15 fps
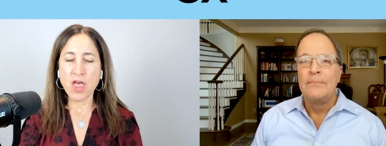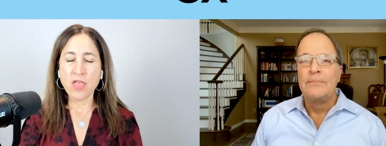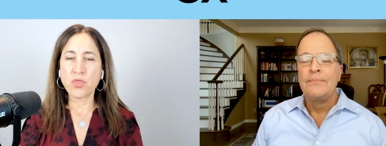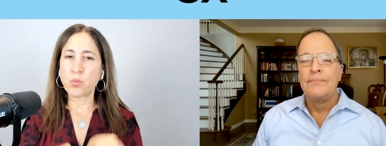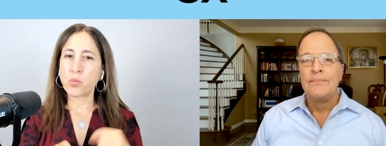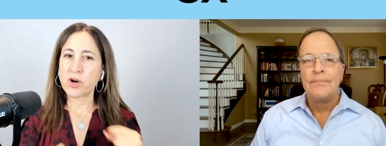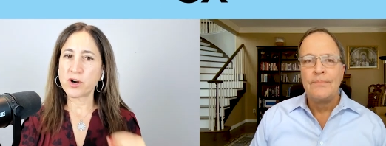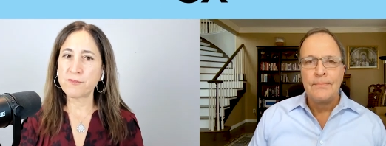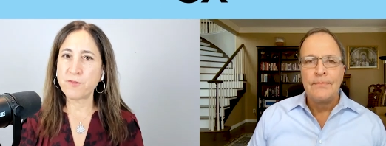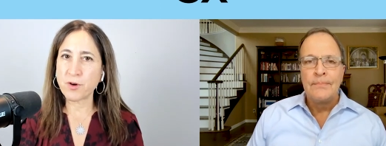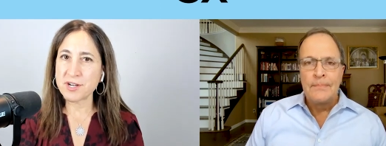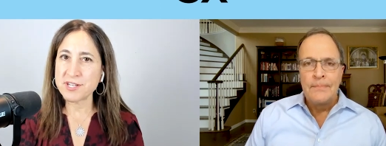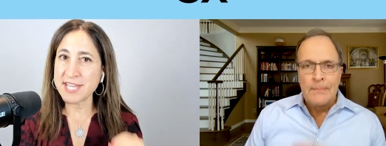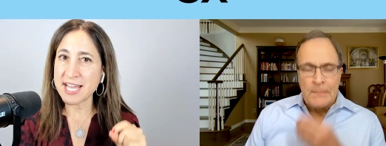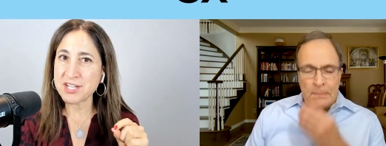Speaker 1: The
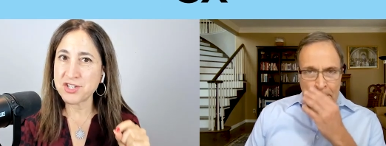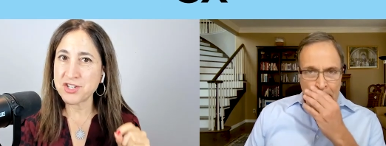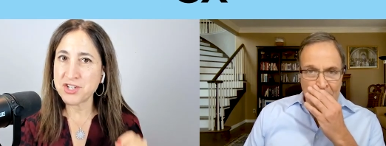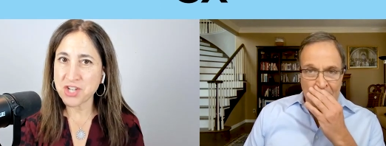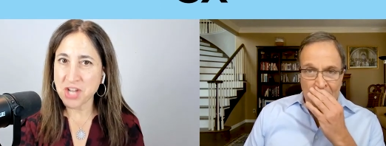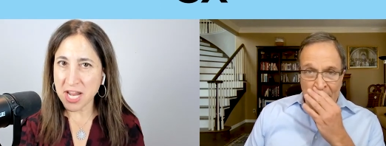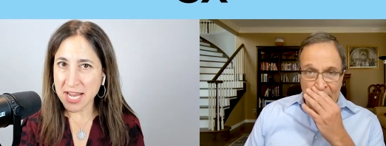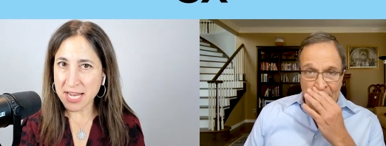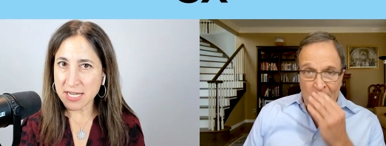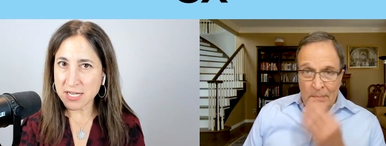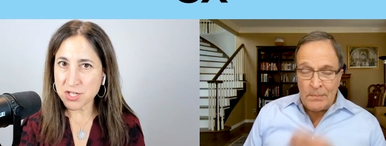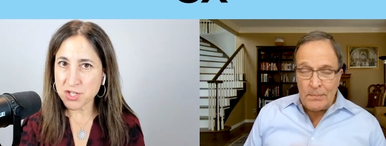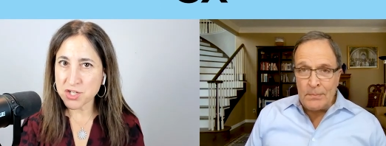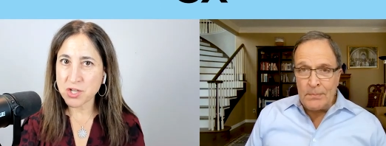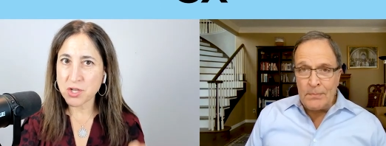workforce has
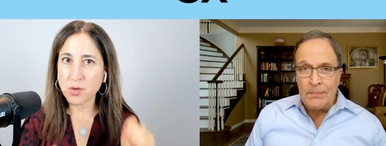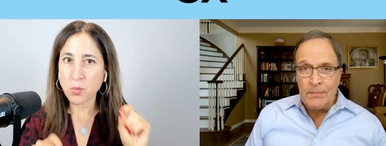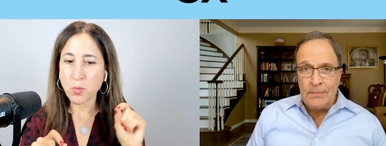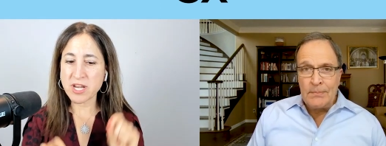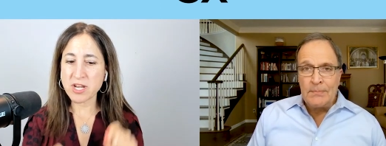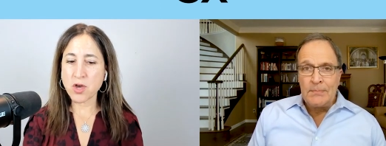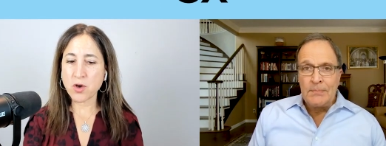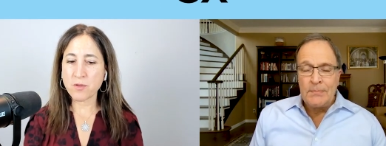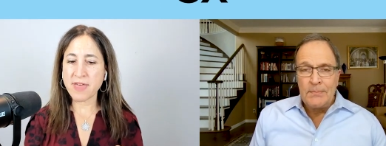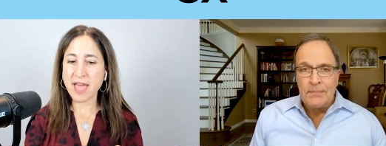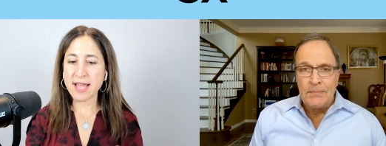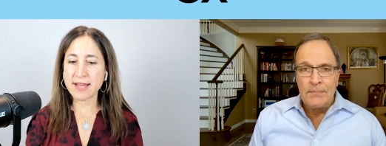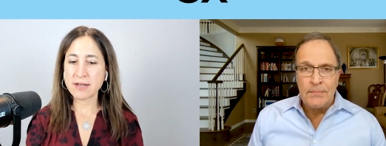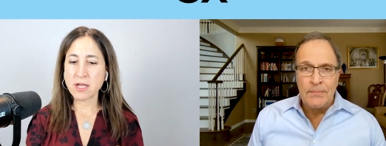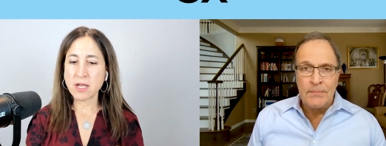changed. We know
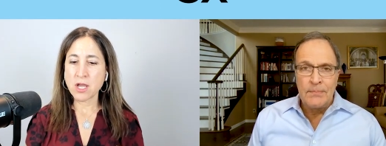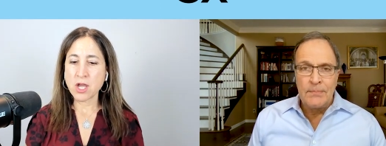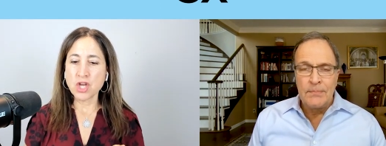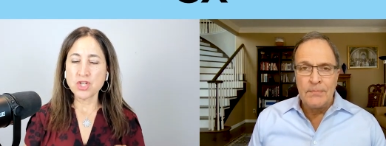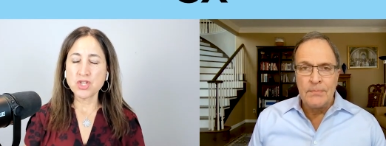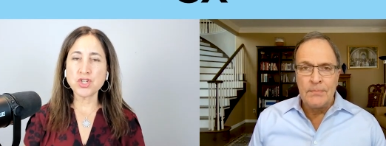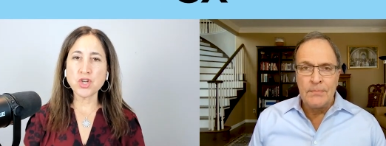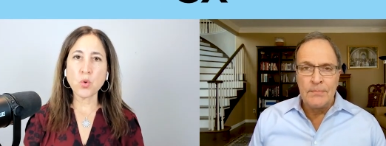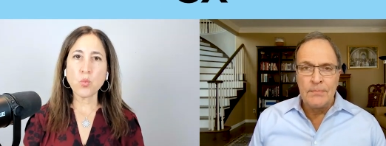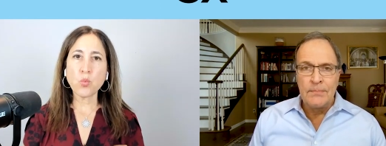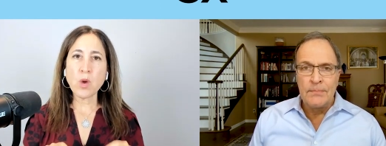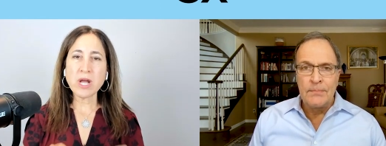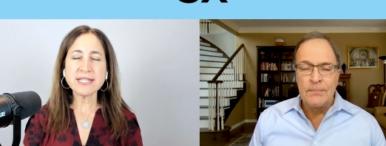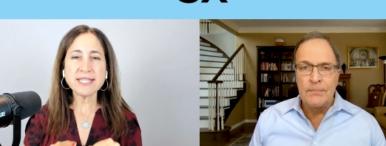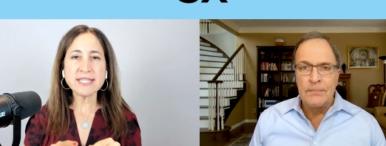that. So
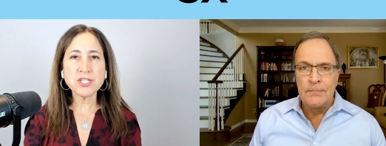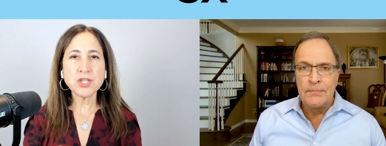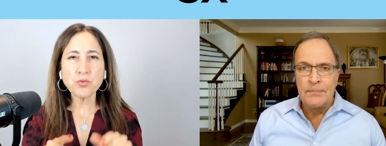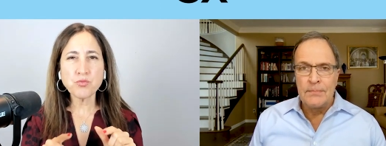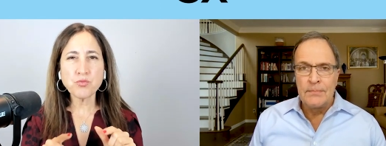what does the